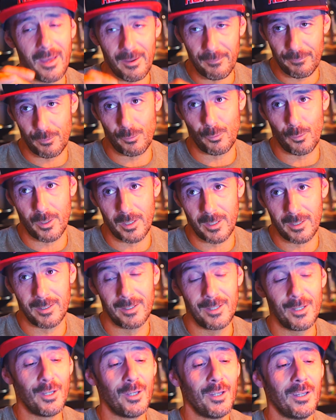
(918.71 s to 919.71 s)
everywhere,
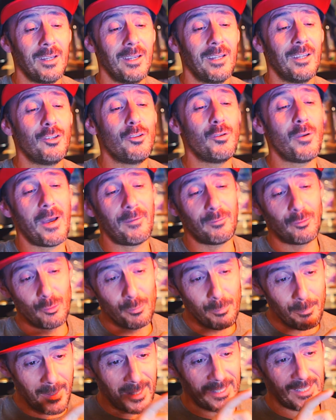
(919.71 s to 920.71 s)
you have
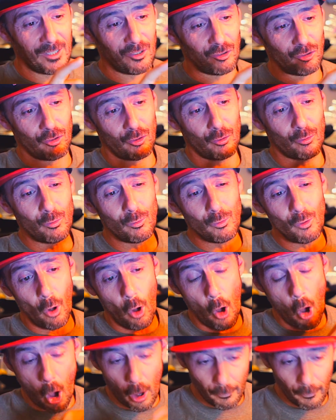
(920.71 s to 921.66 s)
to manage to don't